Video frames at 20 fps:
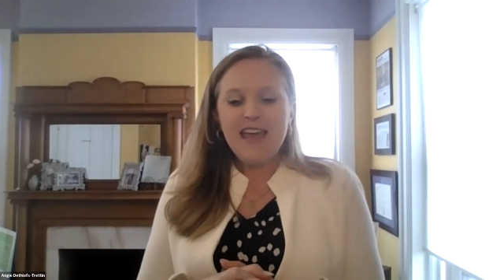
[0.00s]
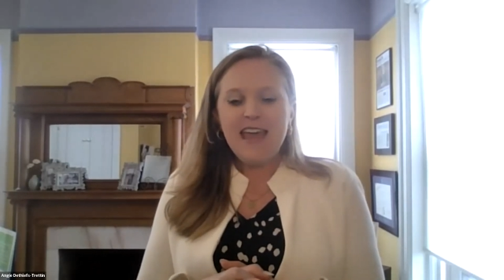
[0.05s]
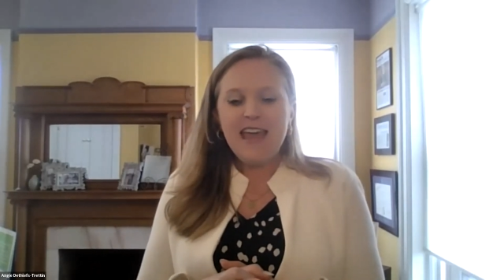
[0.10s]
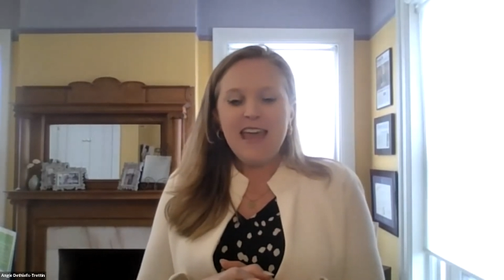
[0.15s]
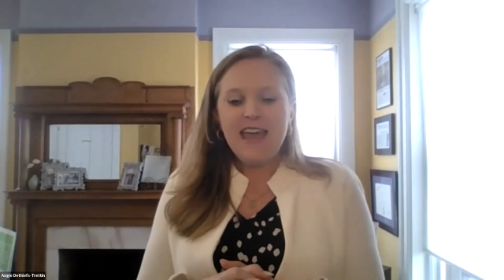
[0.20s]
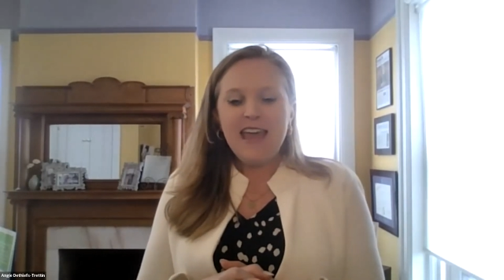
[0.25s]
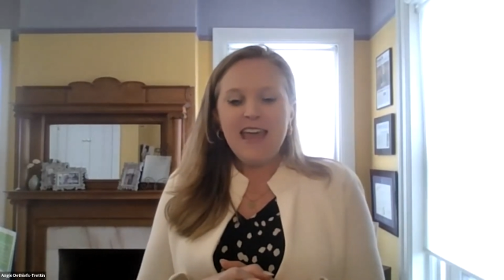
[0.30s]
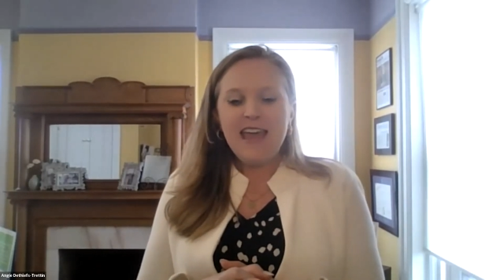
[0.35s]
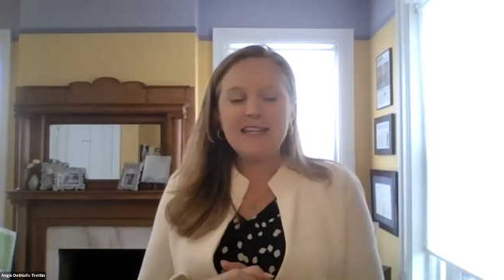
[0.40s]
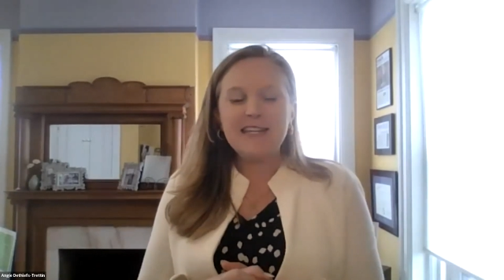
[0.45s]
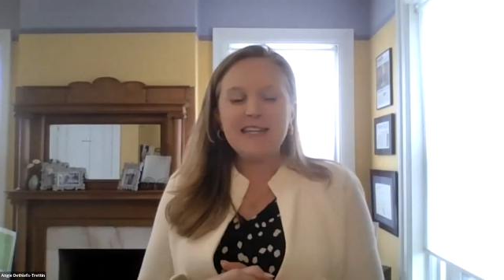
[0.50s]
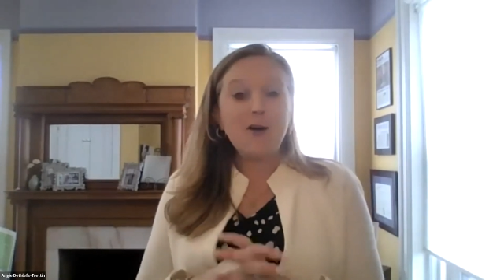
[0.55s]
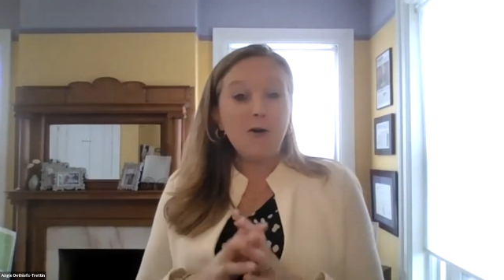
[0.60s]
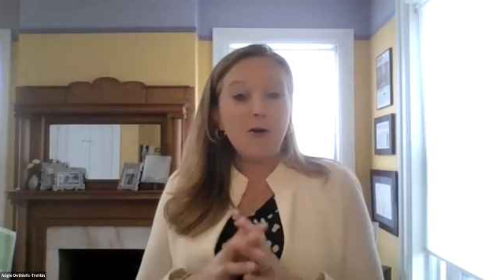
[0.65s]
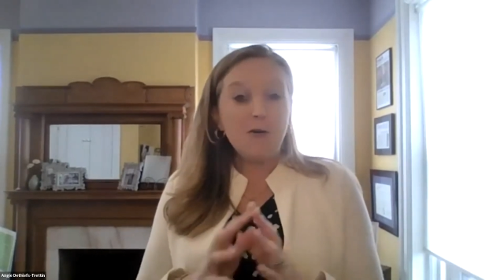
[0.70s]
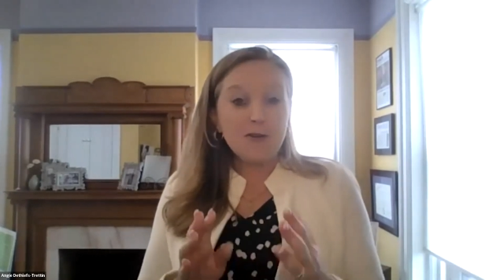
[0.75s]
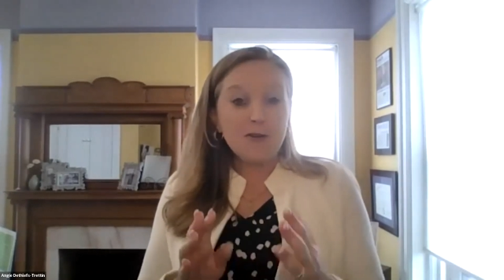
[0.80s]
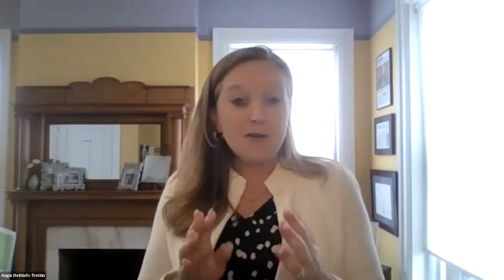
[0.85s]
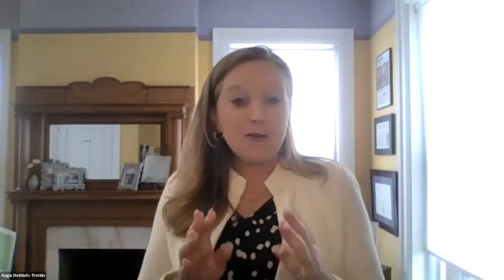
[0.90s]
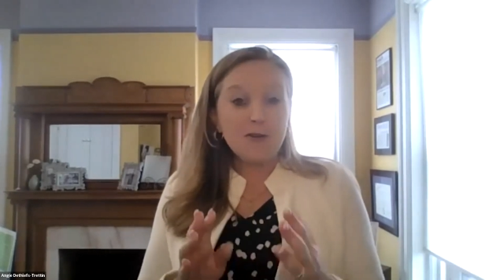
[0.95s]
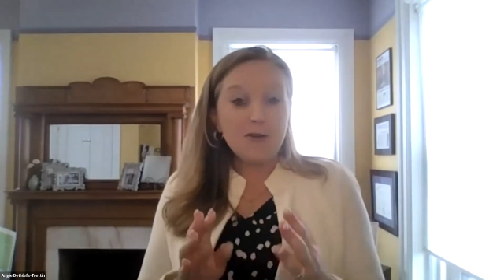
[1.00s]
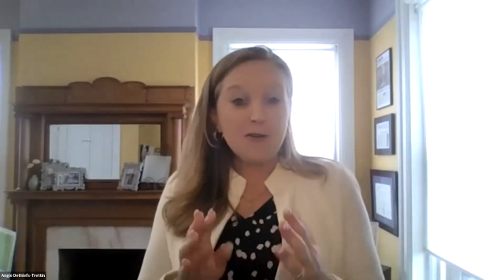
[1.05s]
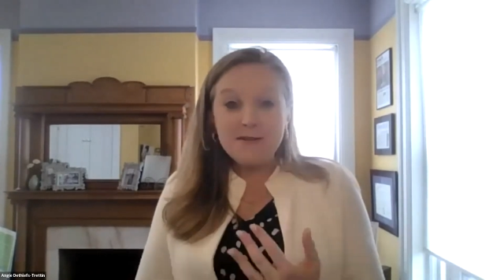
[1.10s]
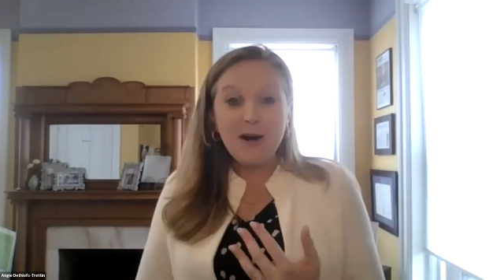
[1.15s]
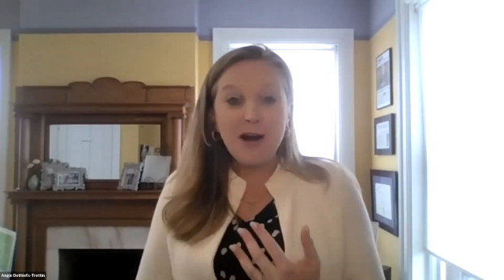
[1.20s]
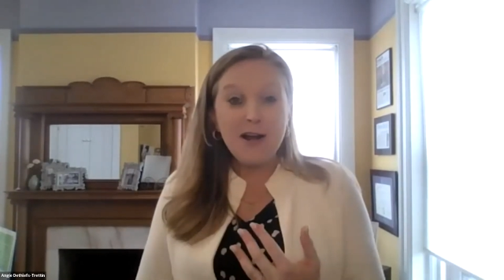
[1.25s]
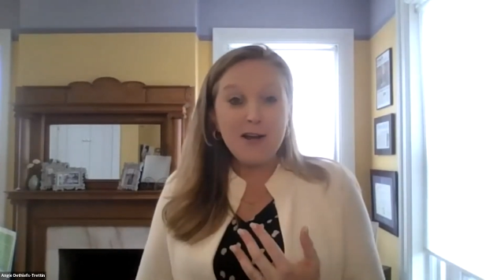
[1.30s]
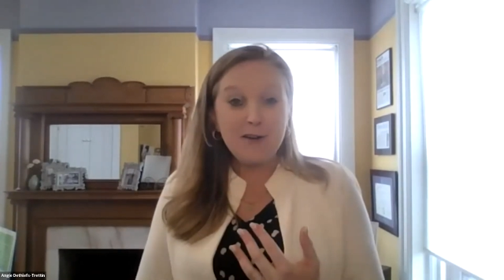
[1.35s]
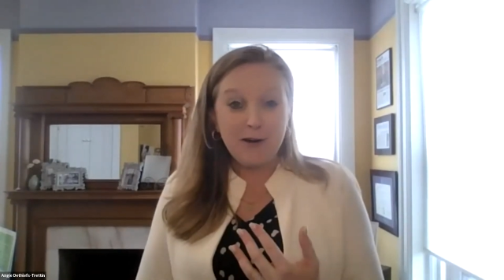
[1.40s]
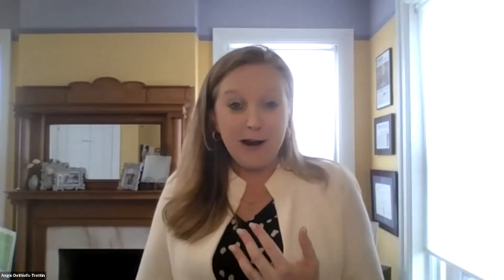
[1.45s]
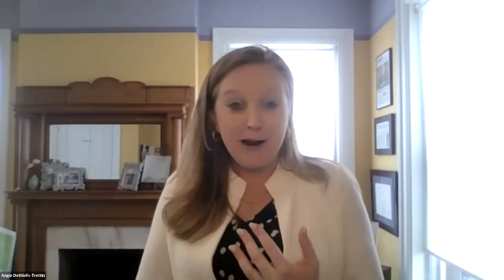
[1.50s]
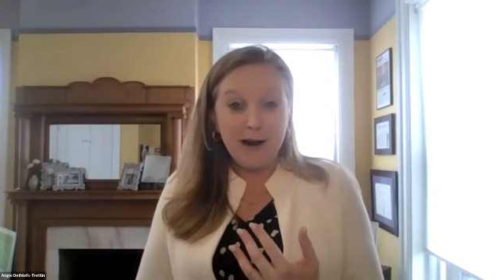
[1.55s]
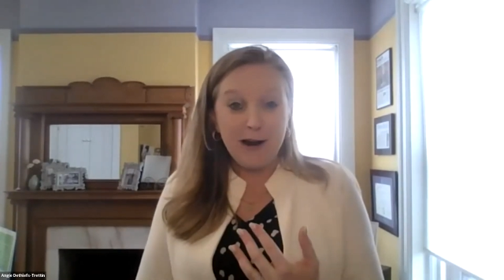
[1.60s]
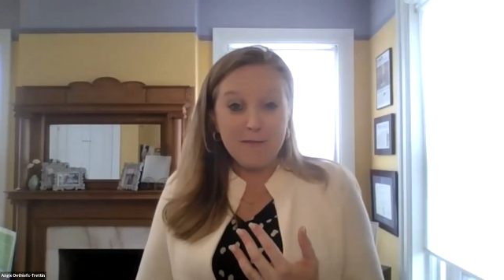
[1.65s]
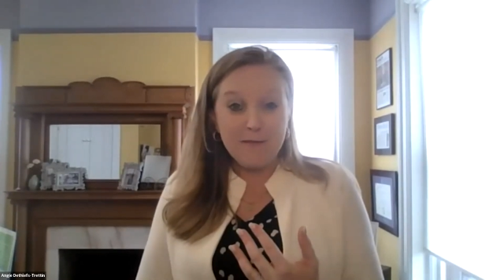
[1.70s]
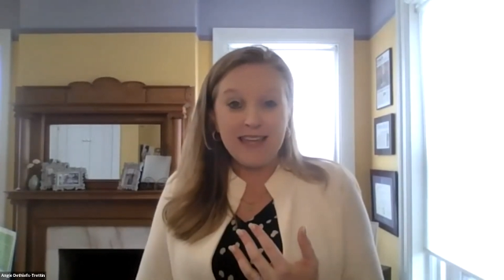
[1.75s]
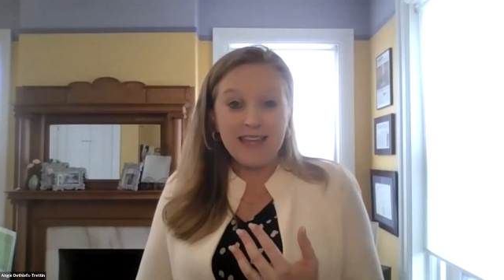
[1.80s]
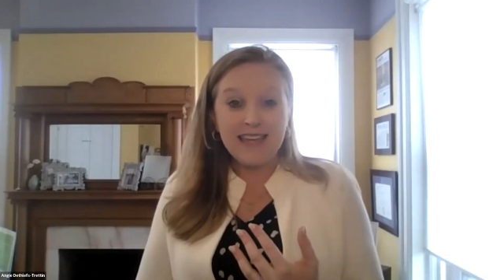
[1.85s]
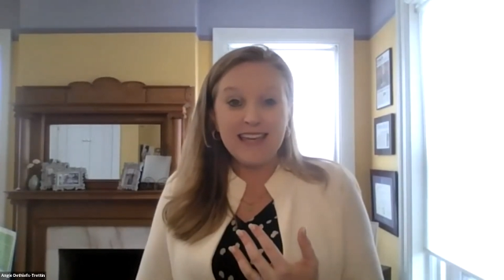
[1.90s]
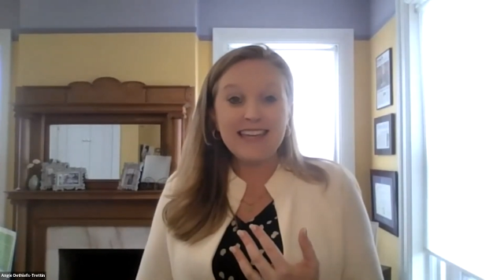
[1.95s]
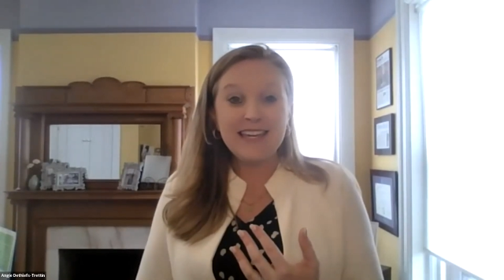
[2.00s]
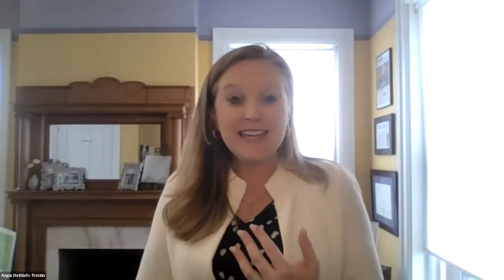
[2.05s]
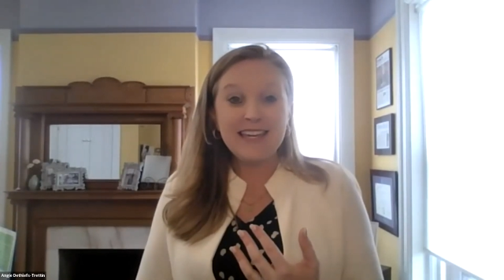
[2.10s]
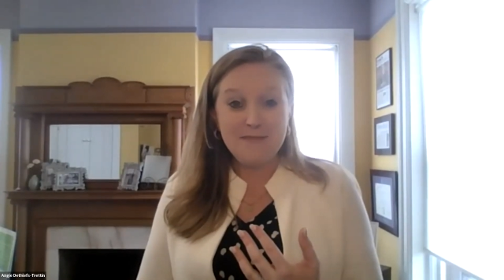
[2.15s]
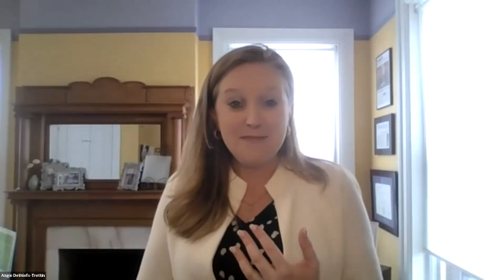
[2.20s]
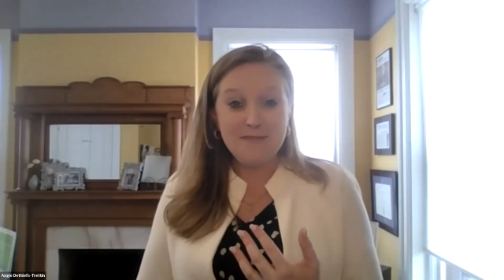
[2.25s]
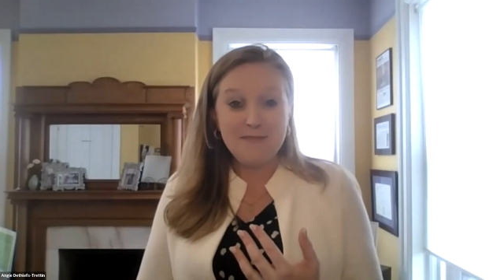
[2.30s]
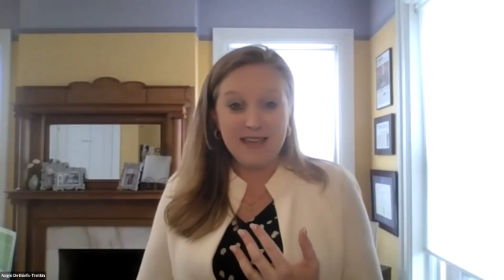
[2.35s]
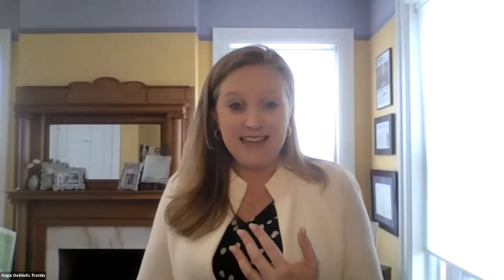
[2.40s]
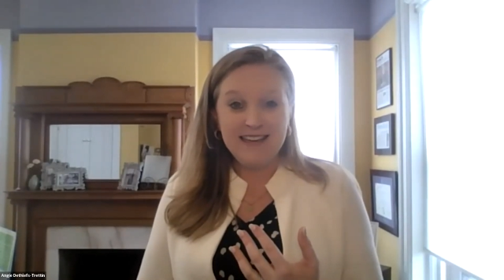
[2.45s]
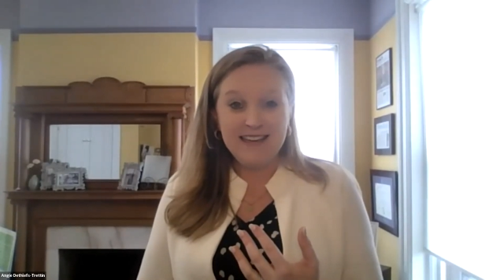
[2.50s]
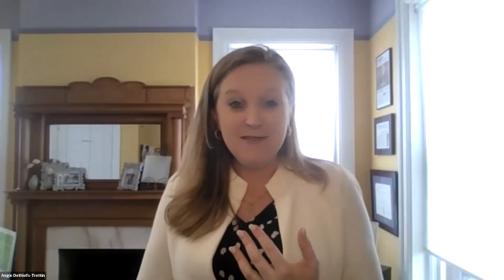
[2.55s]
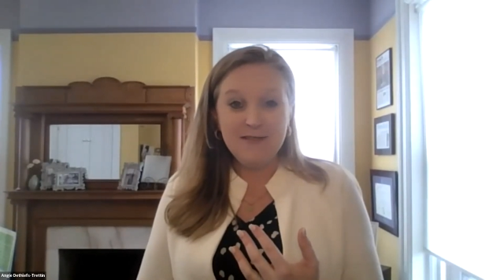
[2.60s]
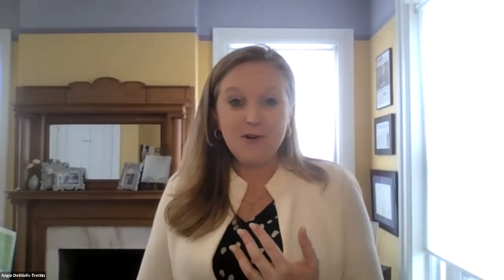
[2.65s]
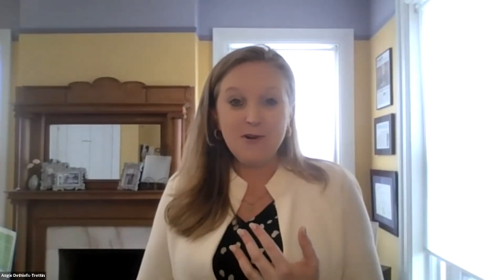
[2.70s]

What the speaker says: And it's overseen by a grant-making committee,